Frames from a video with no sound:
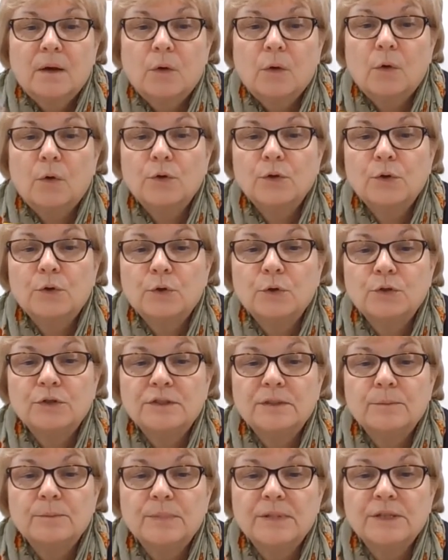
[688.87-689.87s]
or you could
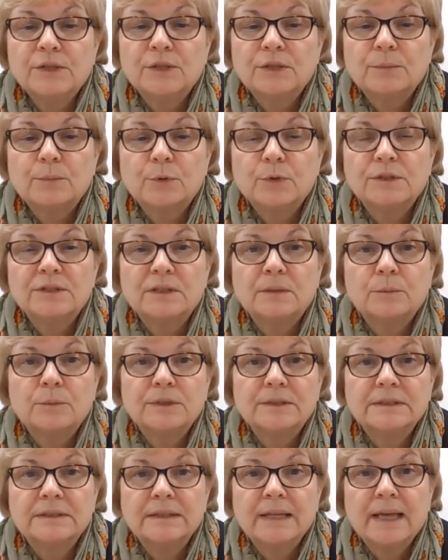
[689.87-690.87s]
simply just put
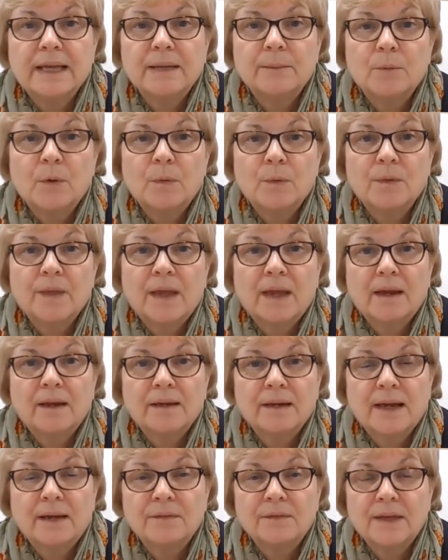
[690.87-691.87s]
someone's name on there
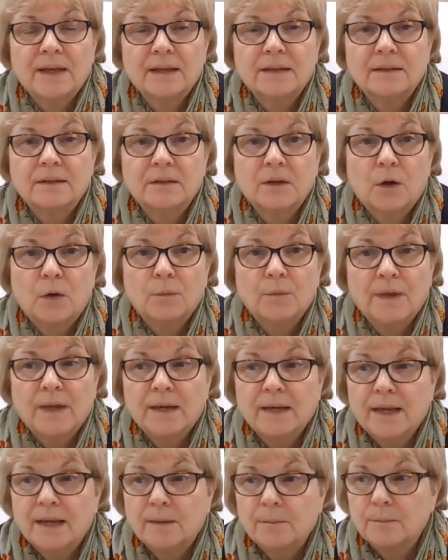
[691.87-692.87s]
and have that on their
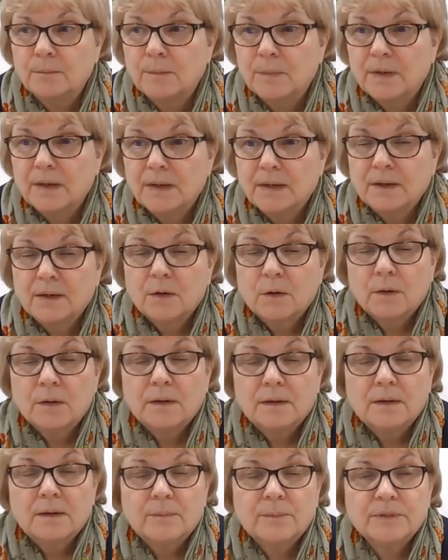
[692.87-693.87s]
name
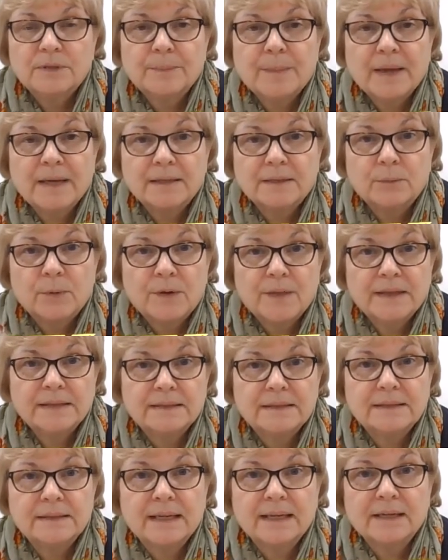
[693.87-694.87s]
space where they
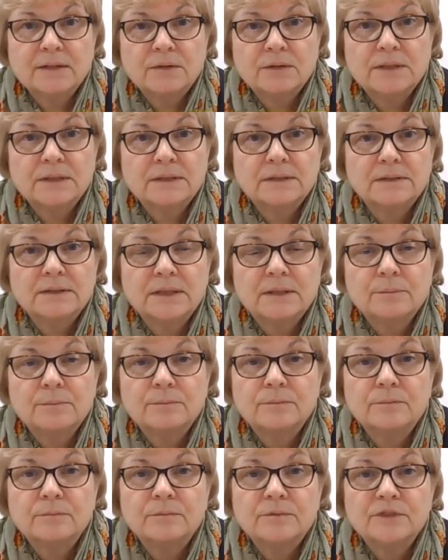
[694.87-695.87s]
sit down at
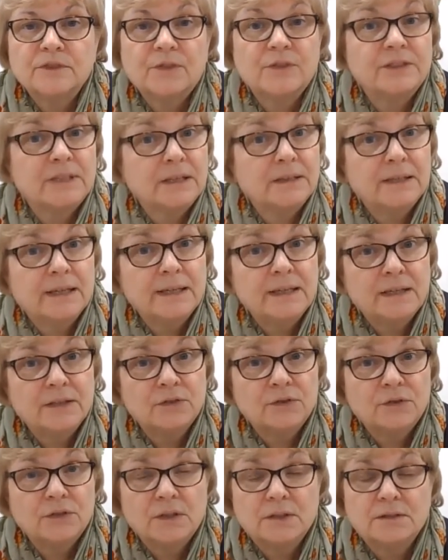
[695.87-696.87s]
Sunday
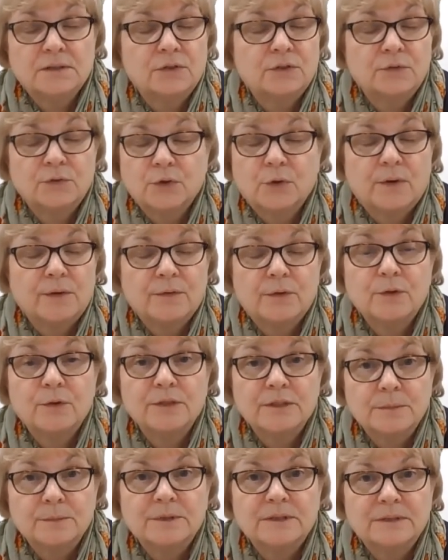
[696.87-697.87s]
lunch. For
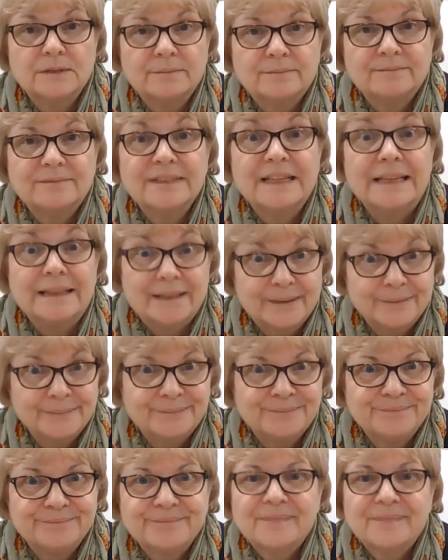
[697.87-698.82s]
Christmas dinner.